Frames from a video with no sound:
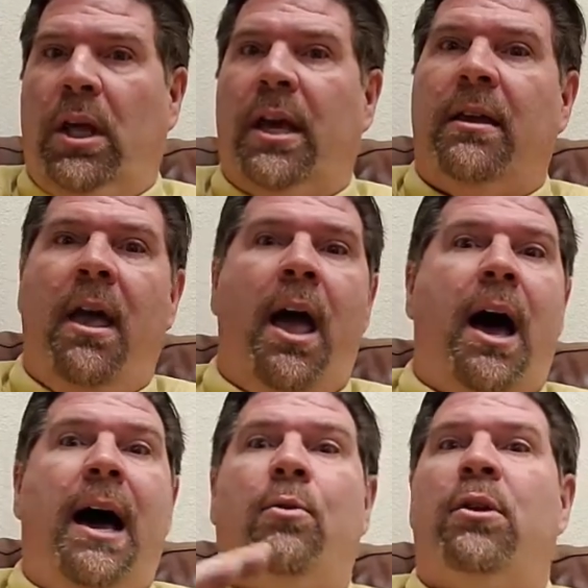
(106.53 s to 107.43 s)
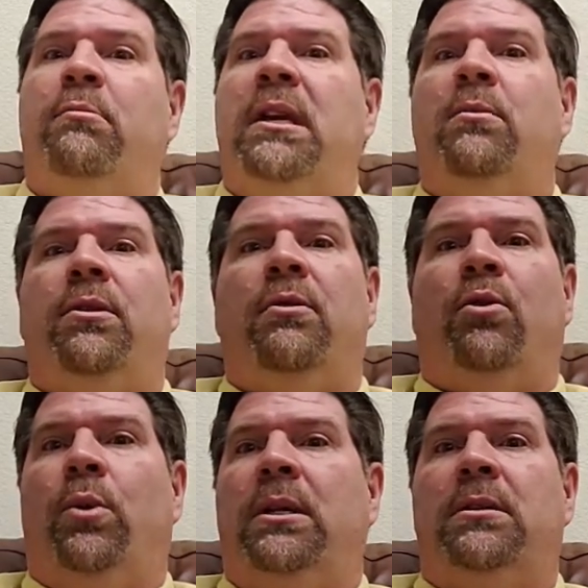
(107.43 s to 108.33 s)
Like, I don't want to meet with you on
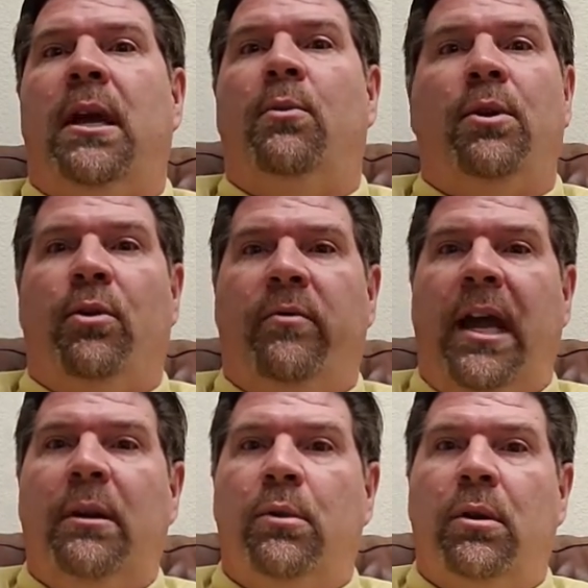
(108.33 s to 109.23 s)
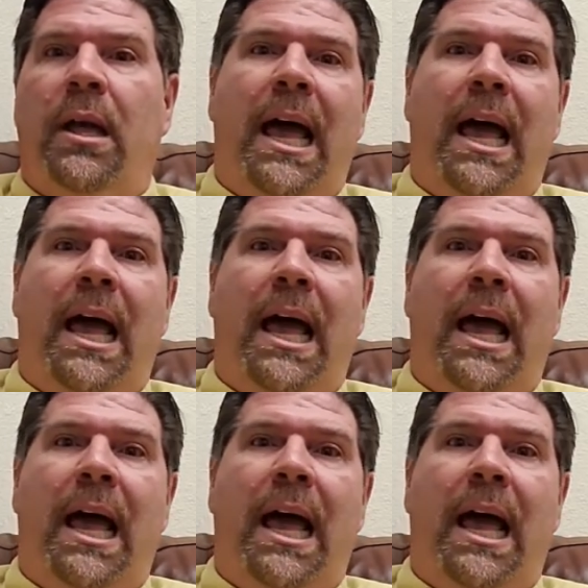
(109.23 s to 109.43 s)
a Wednesday when you're available.